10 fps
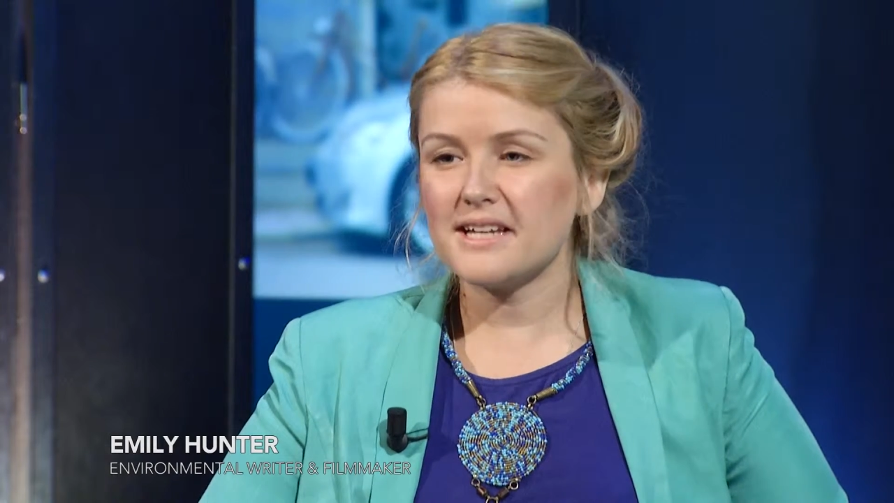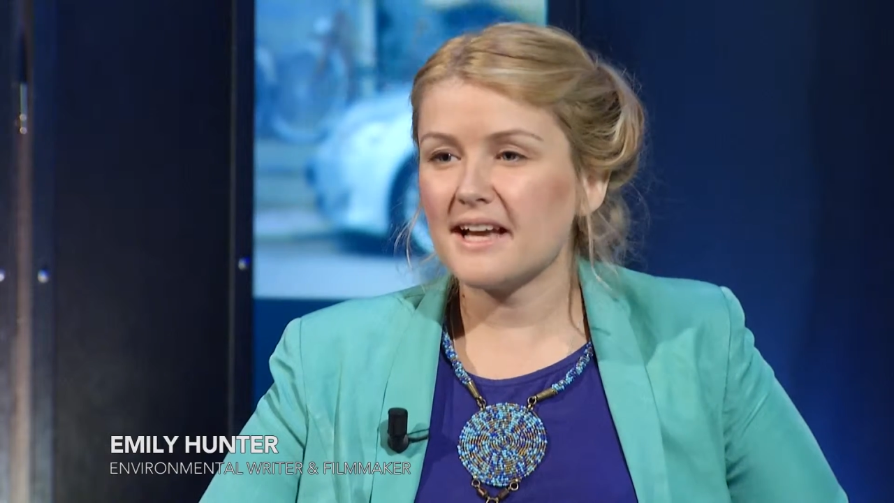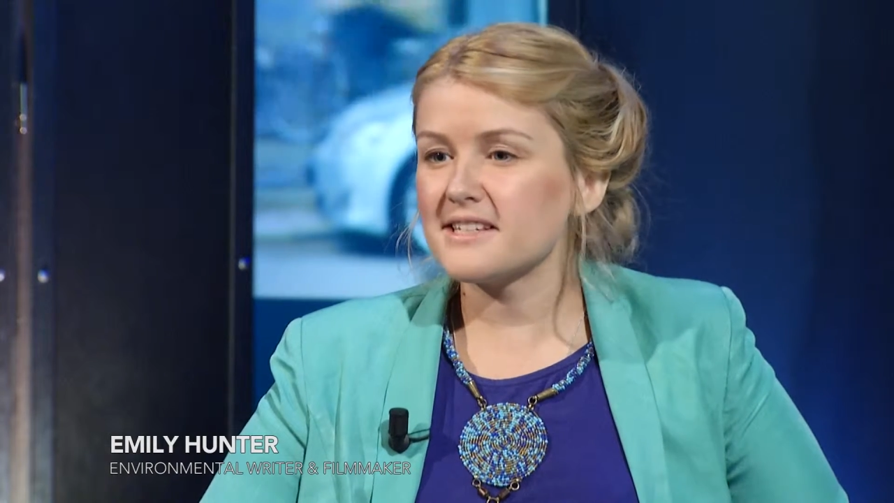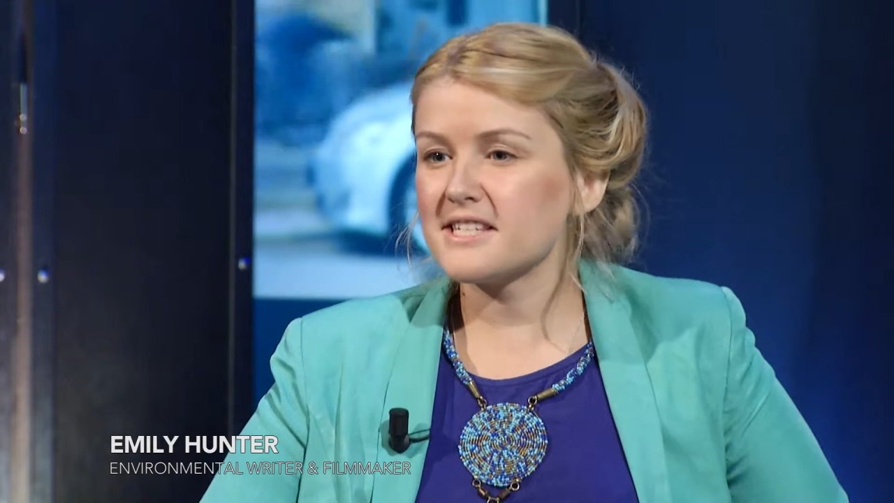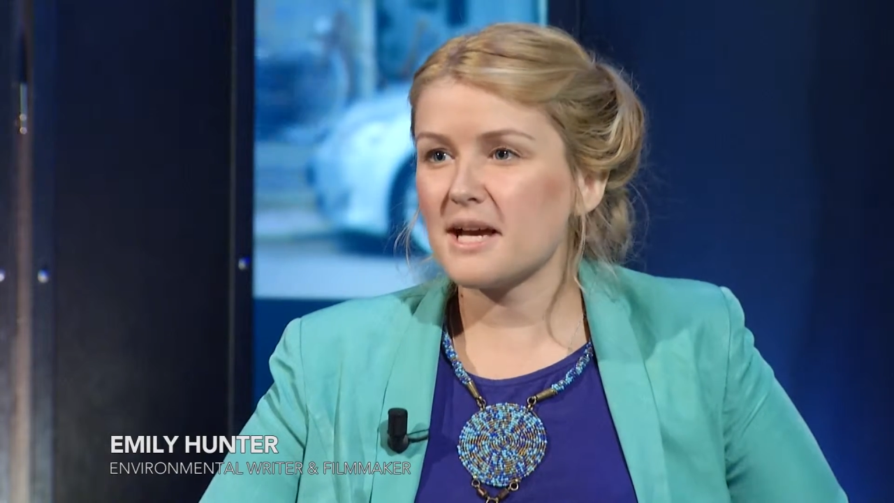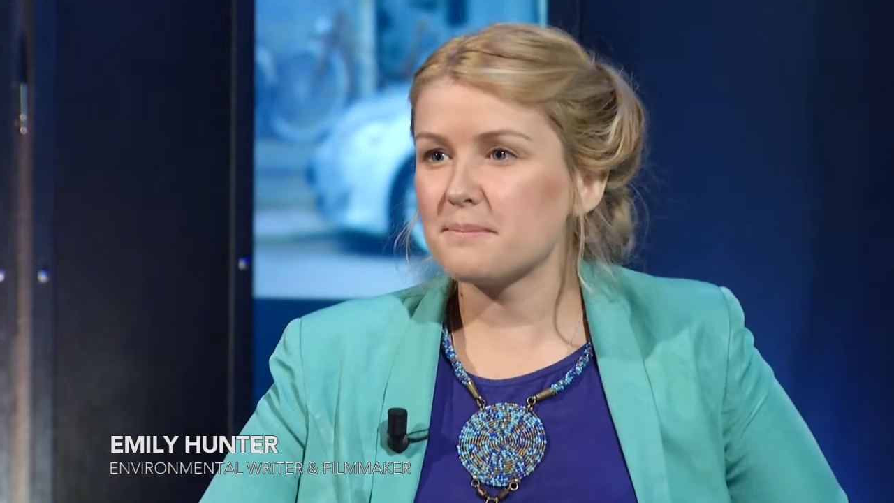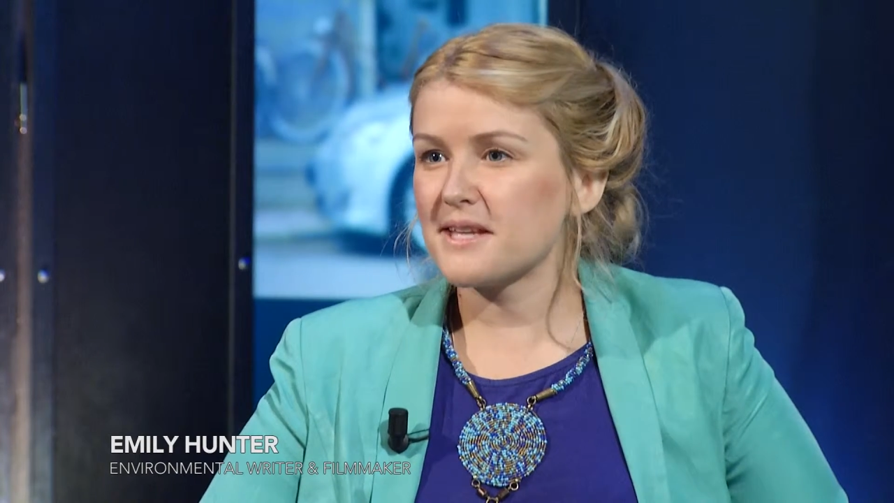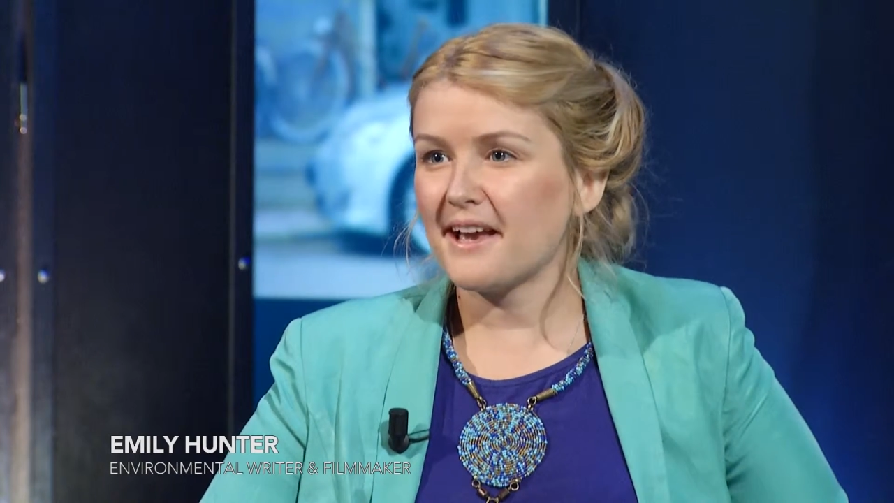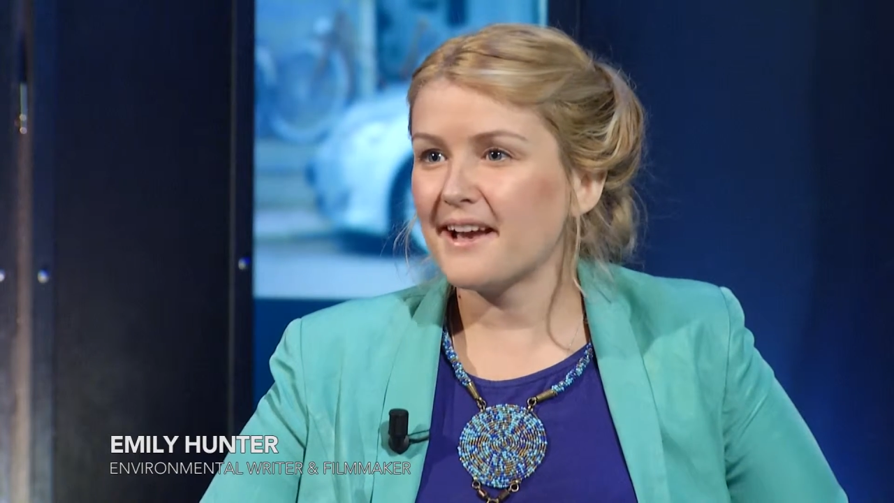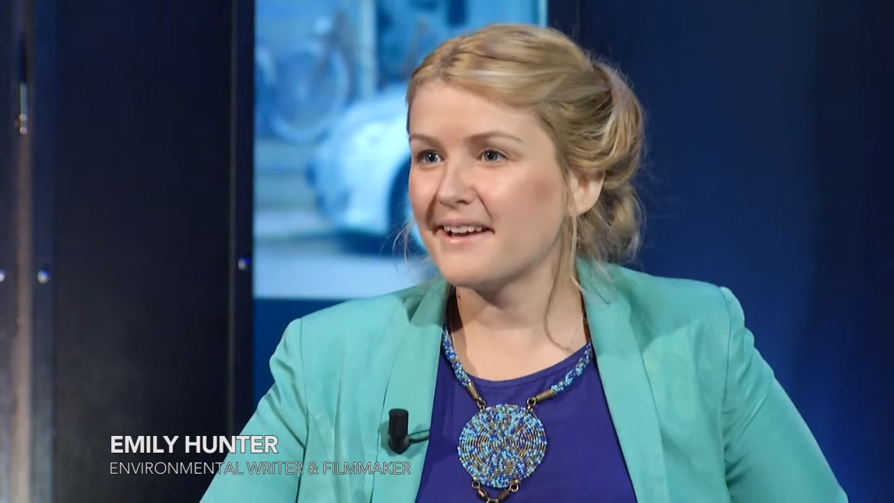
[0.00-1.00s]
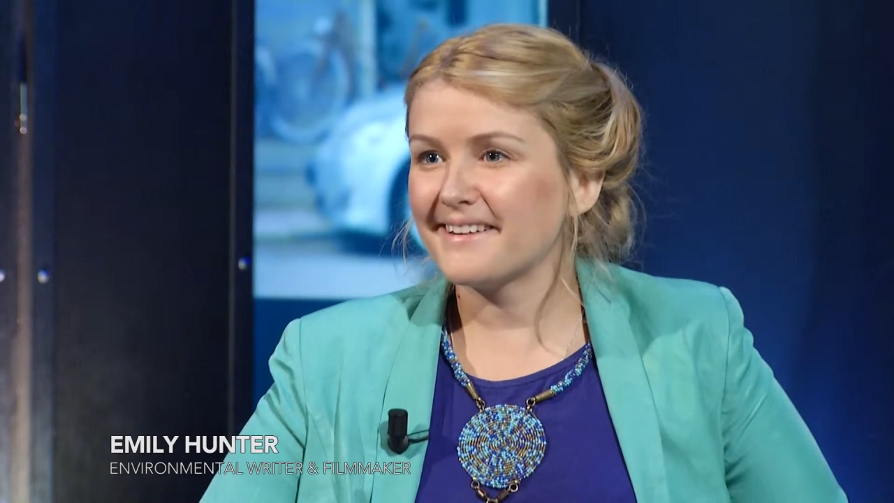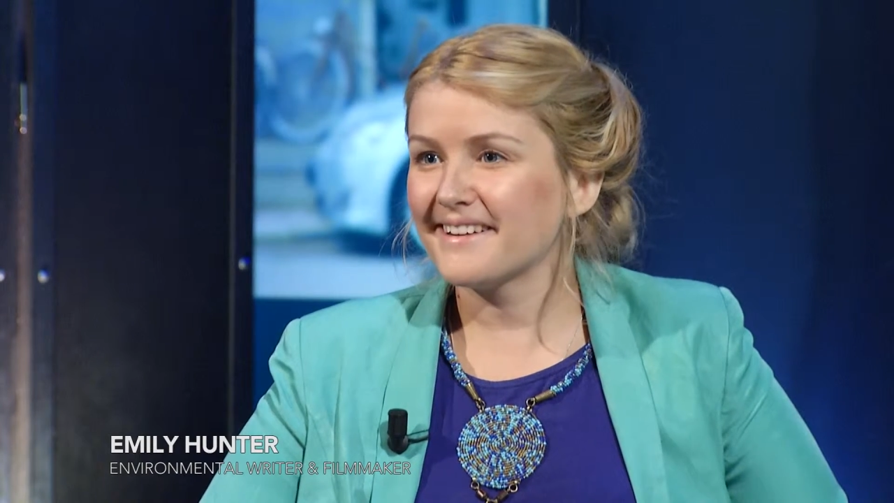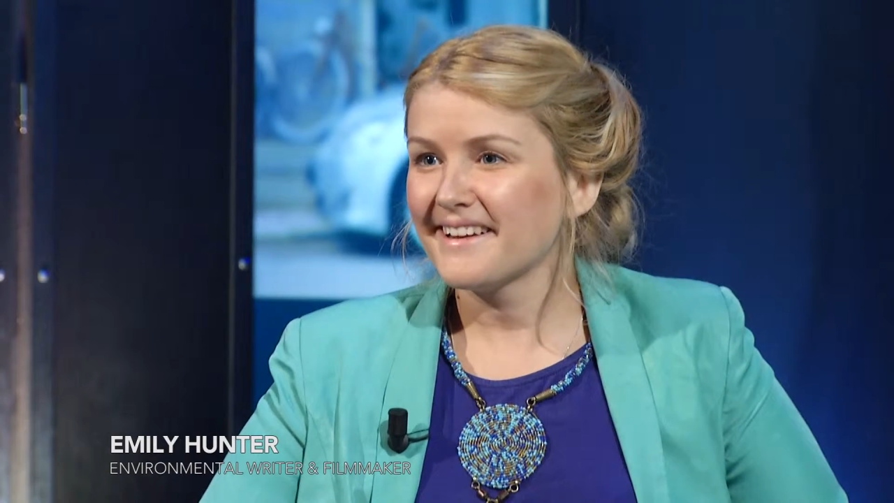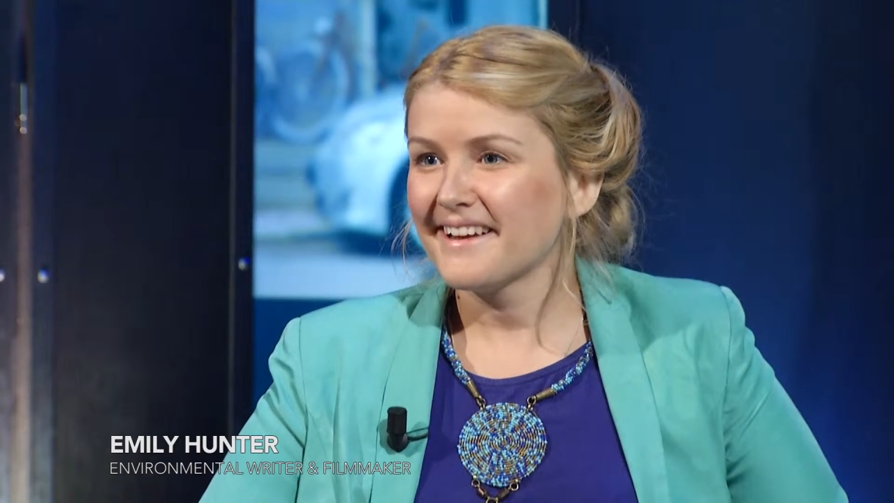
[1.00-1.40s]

10 steps ahead.